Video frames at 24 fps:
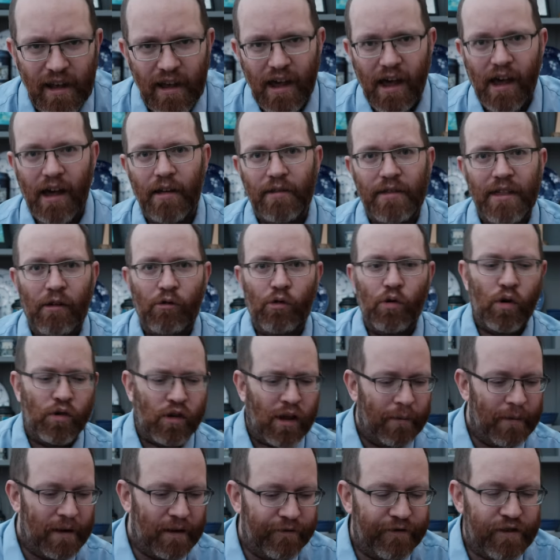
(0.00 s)
uh, that will
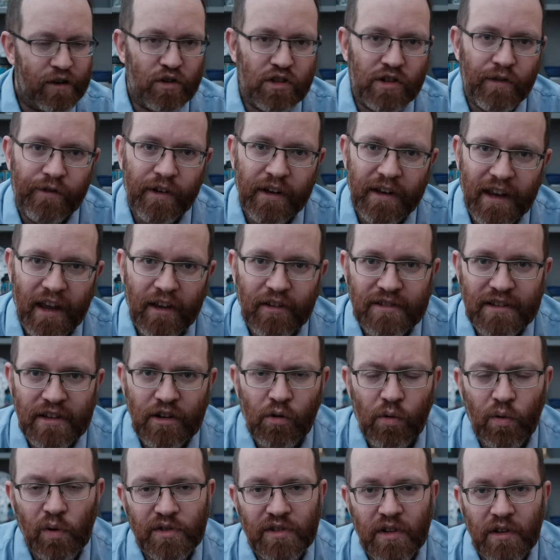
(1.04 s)
come in future videos, and it
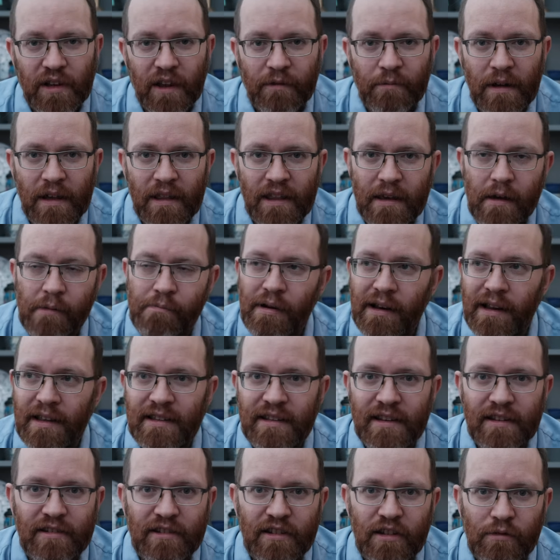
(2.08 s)
will also give me the
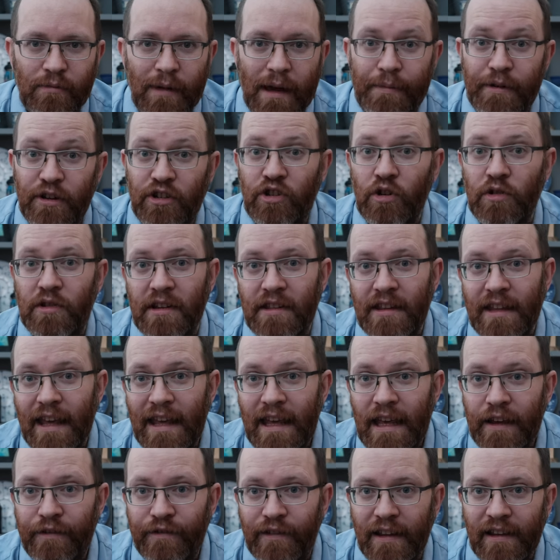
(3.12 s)
ability to maybe shoot in the
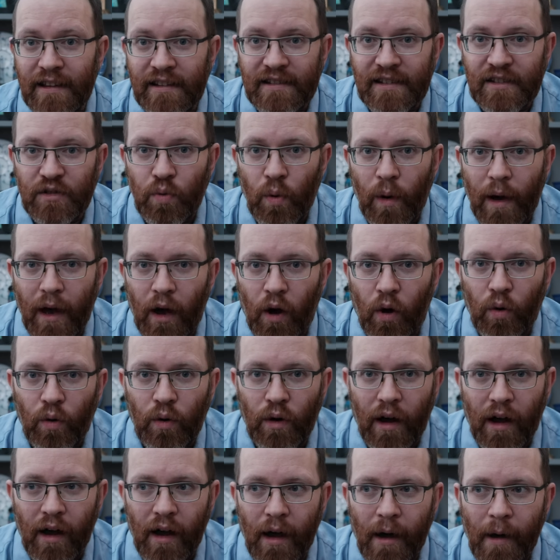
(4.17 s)
evenings as well.
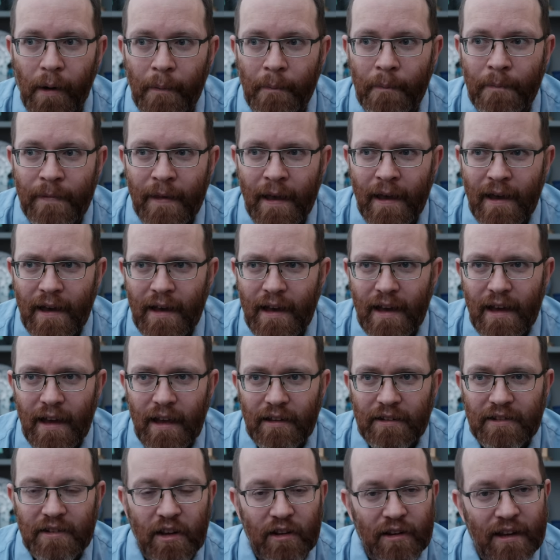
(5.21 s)
Um,
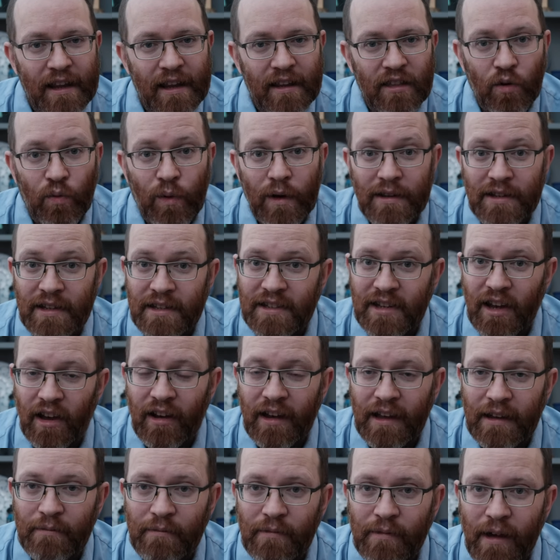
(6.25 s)
certainly in the winter
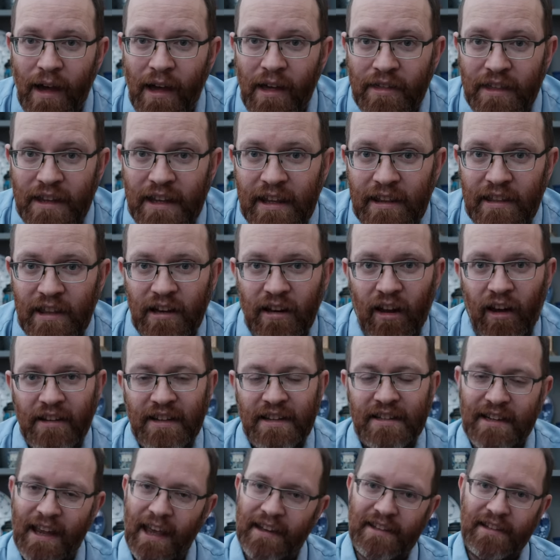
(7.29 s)
time, uh, the, the light
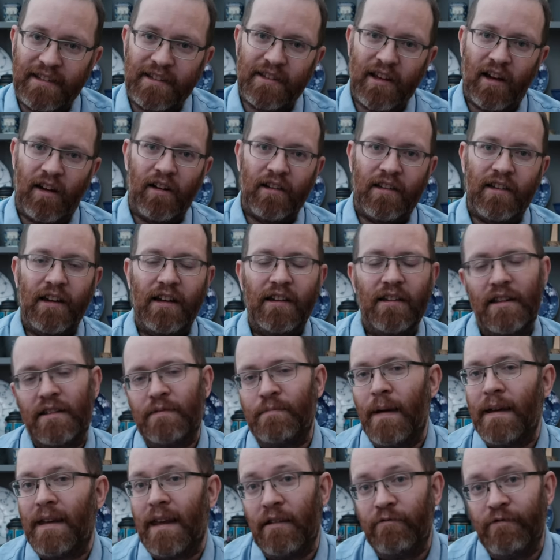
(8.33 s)
is getting darker and it's
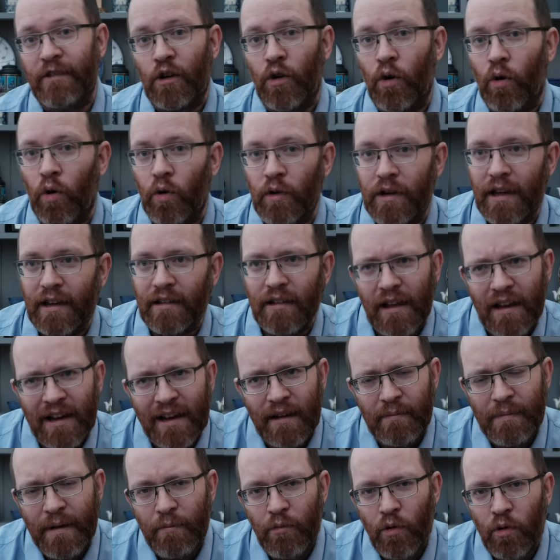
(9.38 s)
making recording a
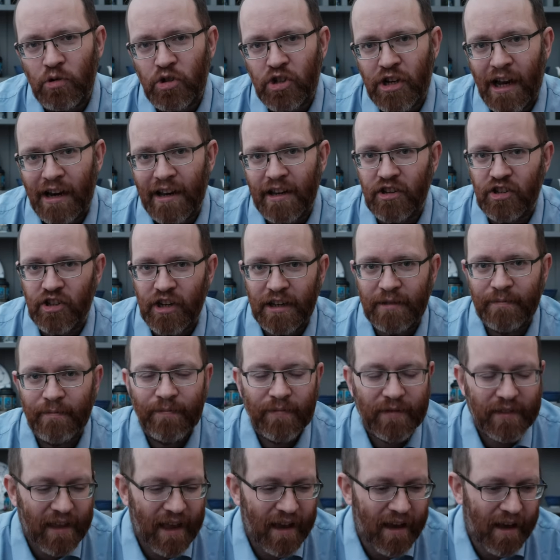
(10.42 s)
little bit more challenging.
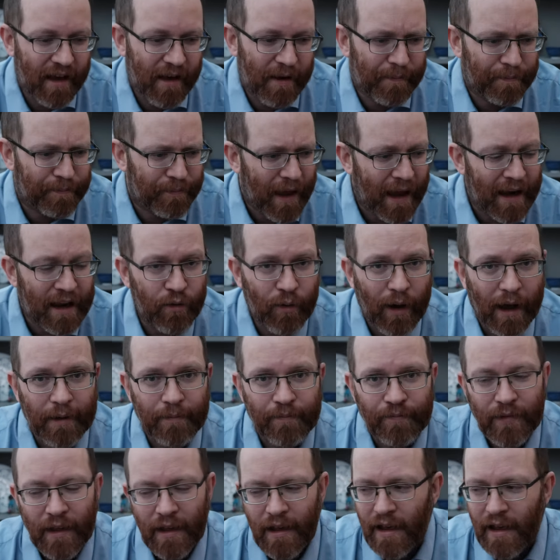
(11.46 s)
Um, anyway,